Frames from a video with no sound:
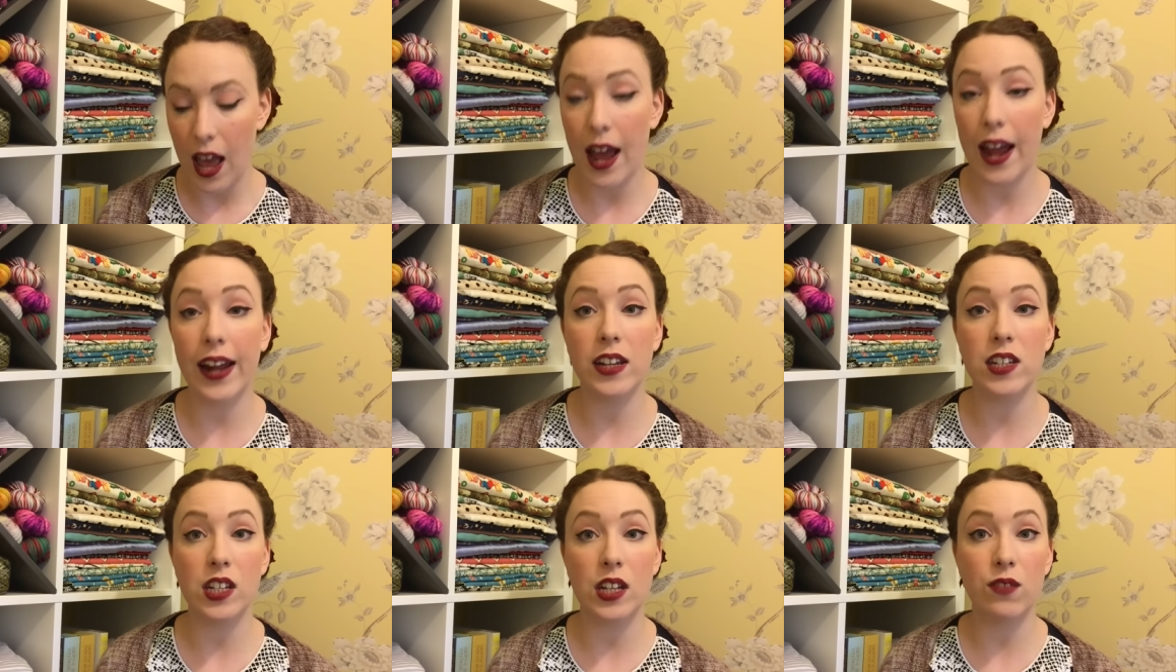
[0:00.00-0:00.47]

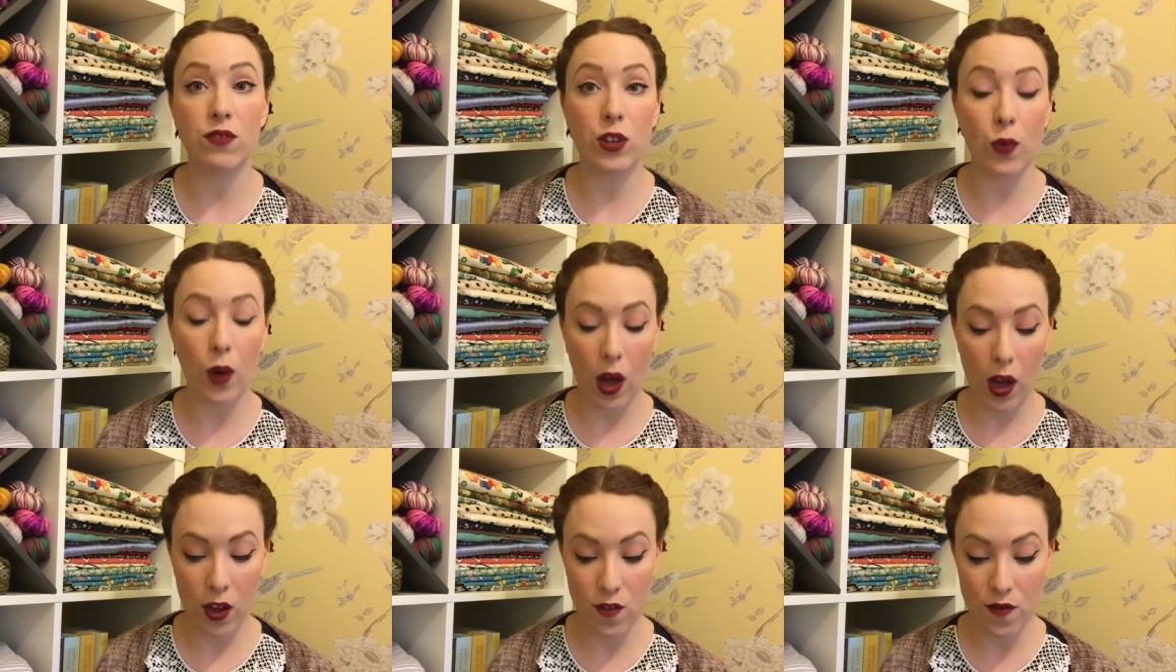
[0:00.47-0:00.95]
and if
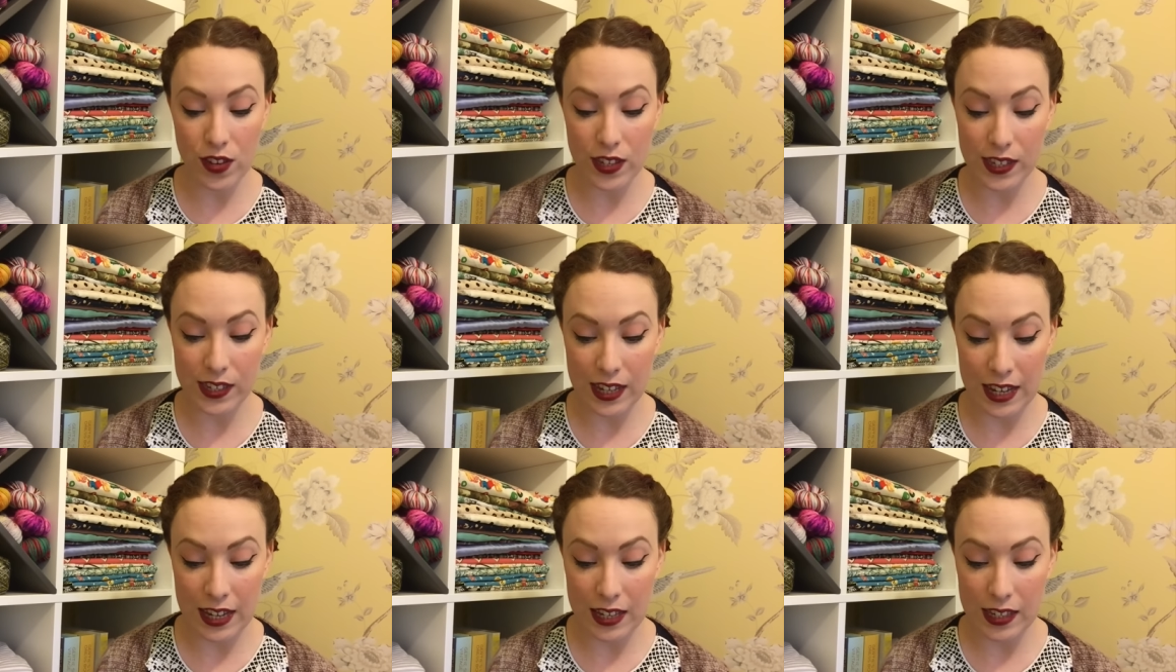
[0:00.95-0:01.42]
you are
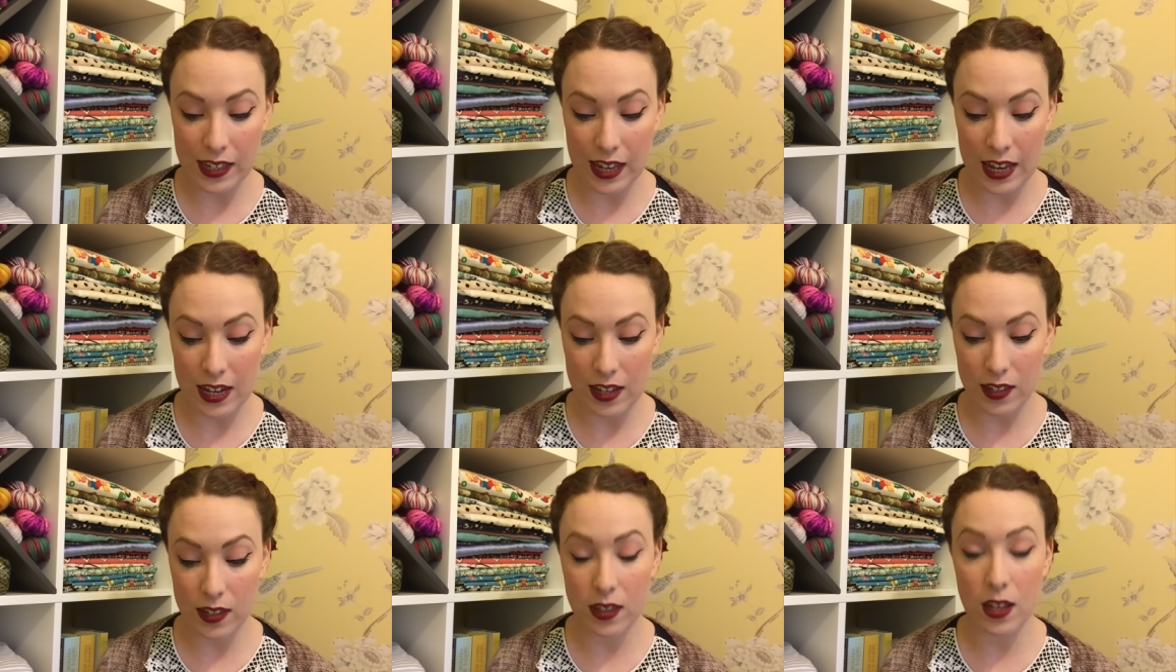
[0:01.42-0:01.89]
overseas,
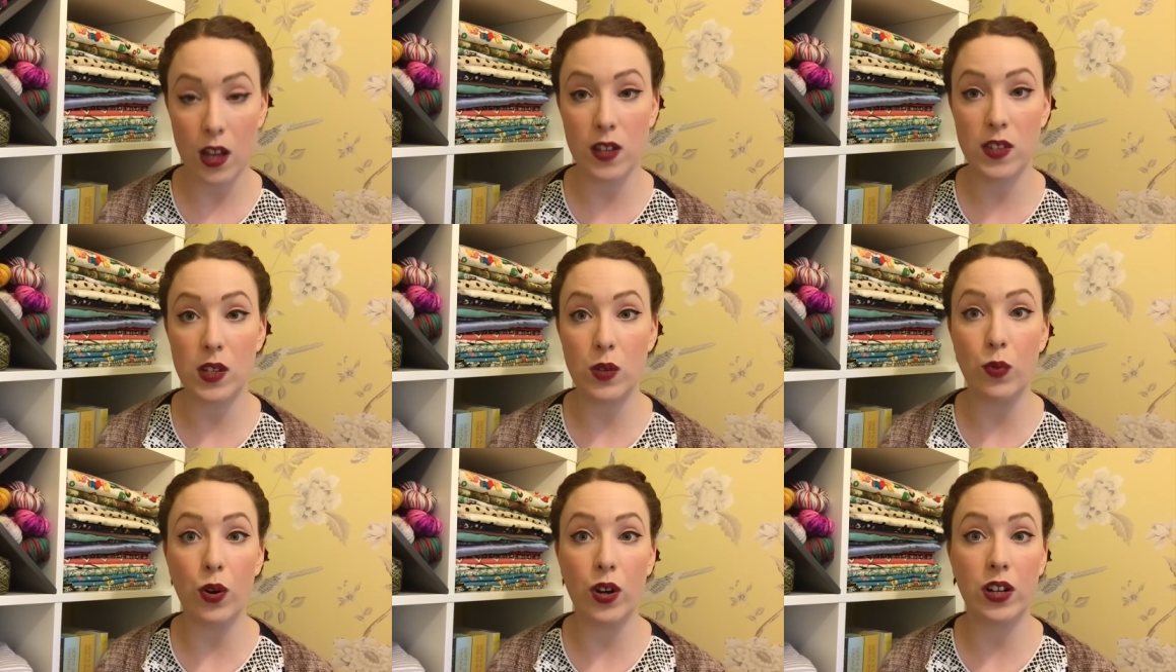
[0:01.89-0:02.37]
it is
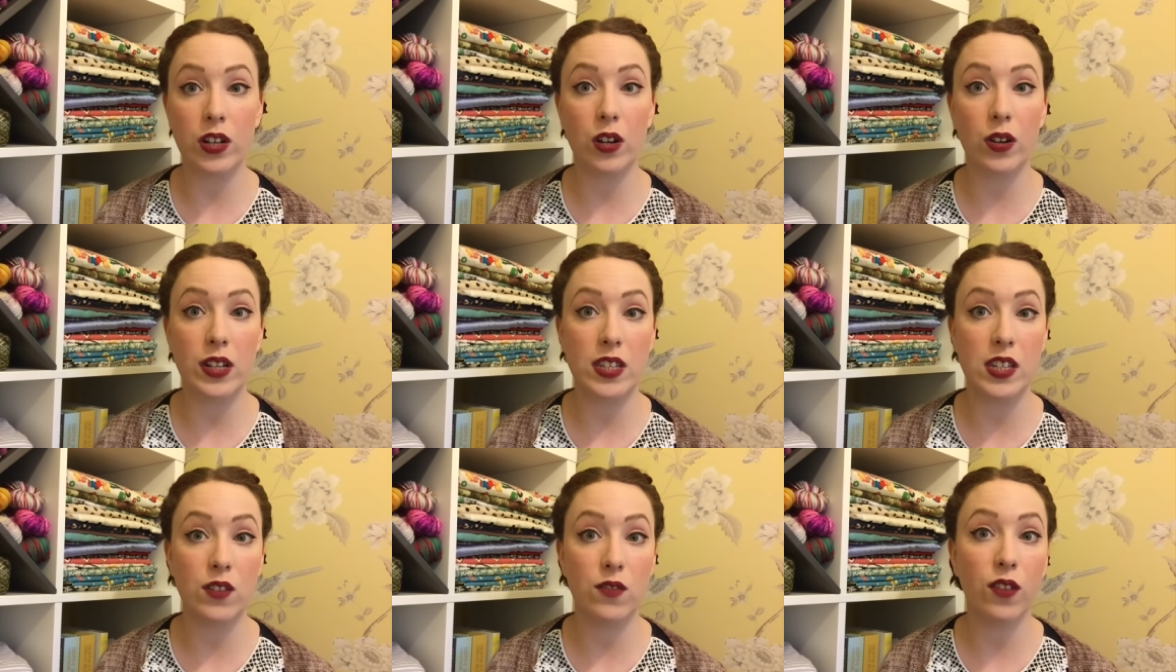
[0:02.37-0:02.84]

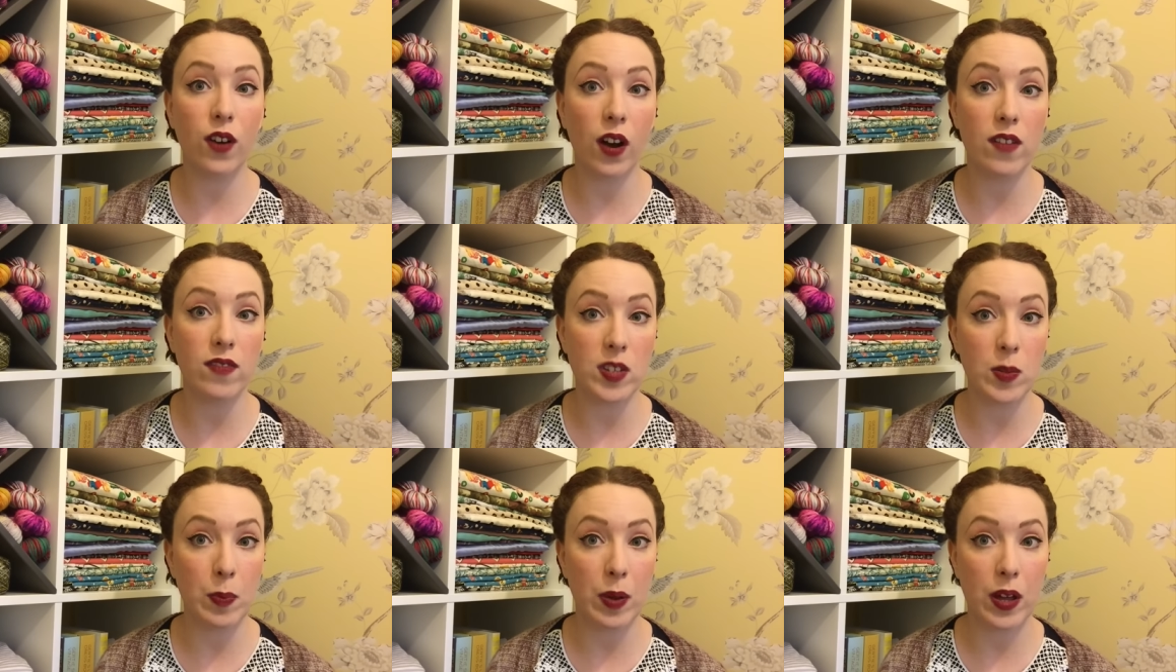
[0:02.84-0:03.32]

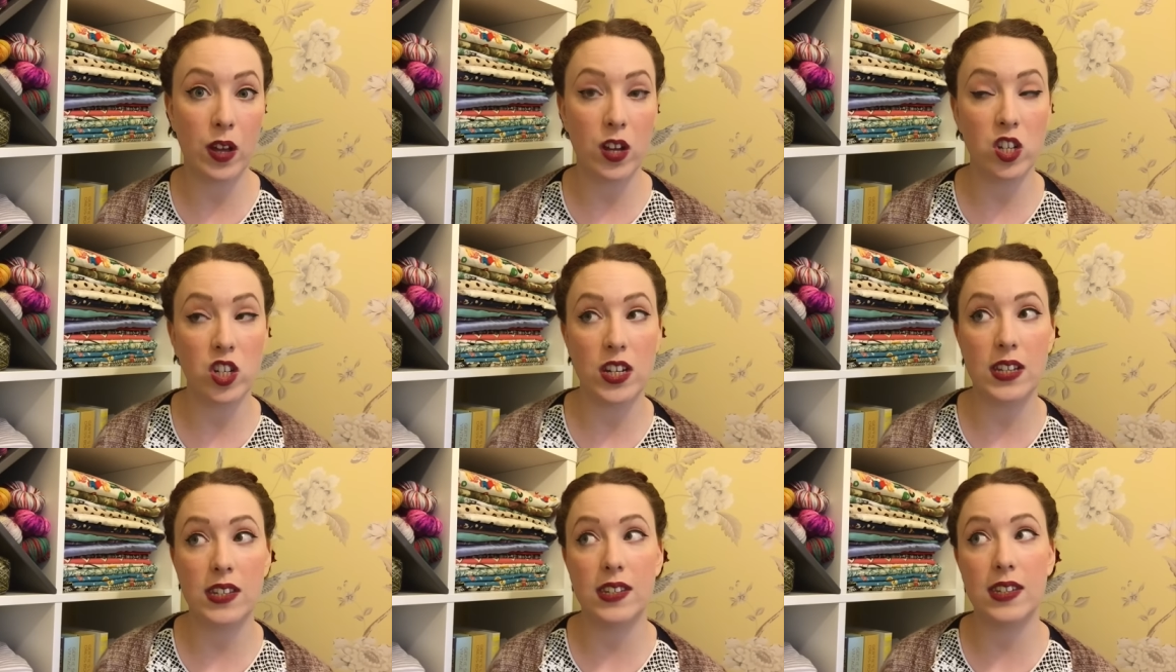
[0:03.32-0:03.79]
31.95 to
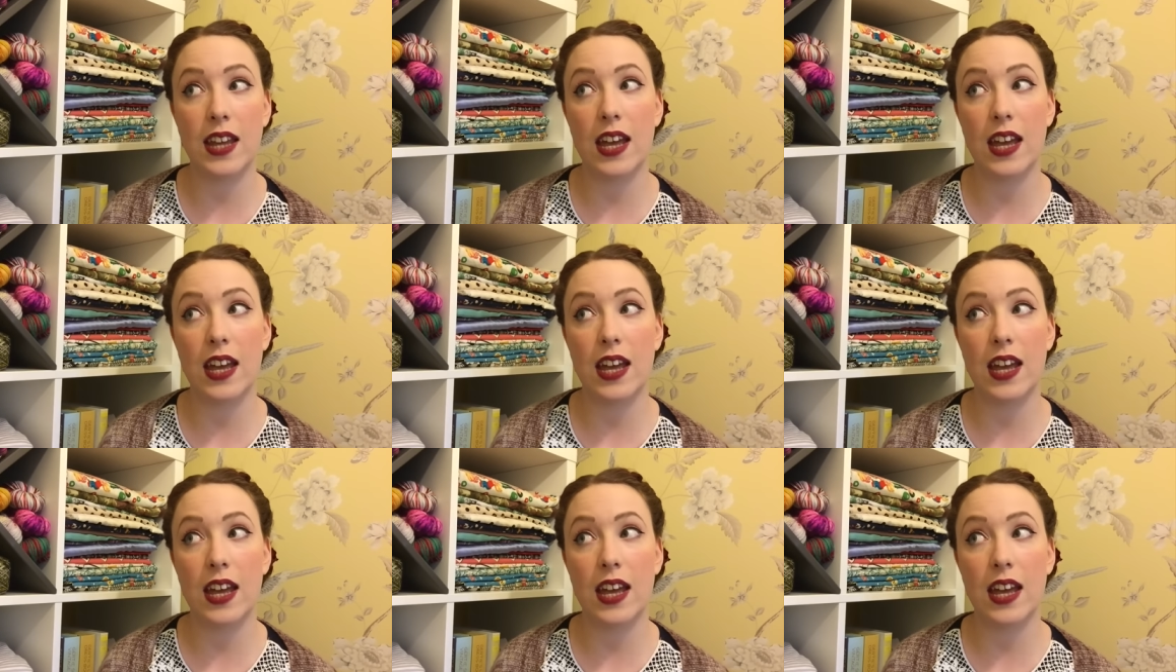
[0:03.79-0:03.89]
purchase,